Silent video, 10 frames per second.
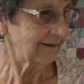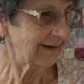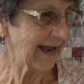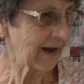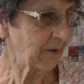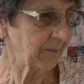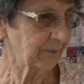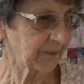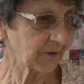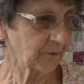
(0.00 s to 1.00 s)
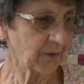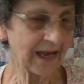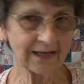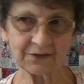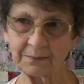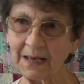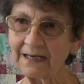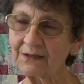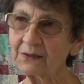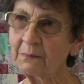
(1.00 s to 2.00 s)
now Rae has made
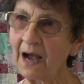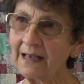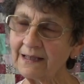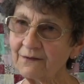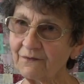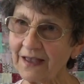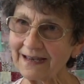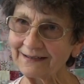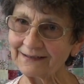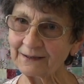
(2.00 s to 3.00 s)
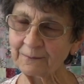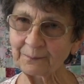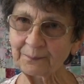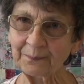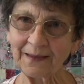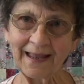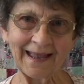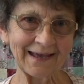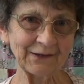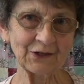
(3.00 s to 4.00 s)
a smiley face,
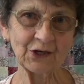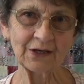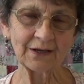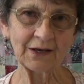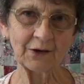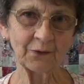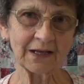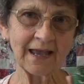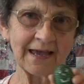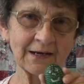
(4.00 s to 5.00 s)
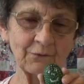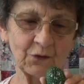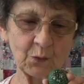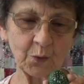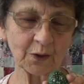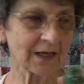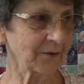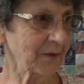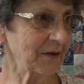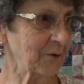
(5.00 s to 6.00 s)
and here again, if you're working
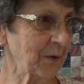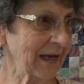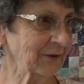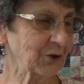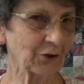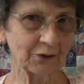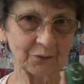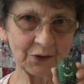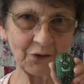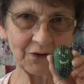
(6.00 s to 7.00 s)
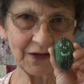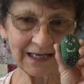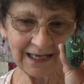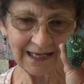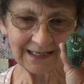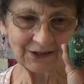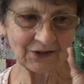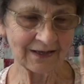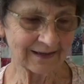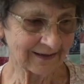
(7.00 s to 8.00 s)
with the grandchildren or the kids,
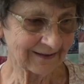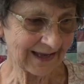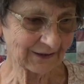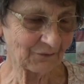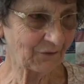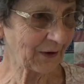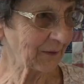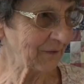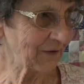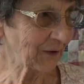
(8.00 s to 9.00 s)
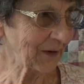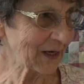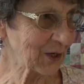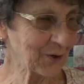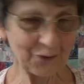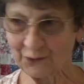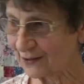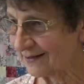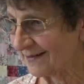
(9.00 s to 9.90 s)
that's very, very cute.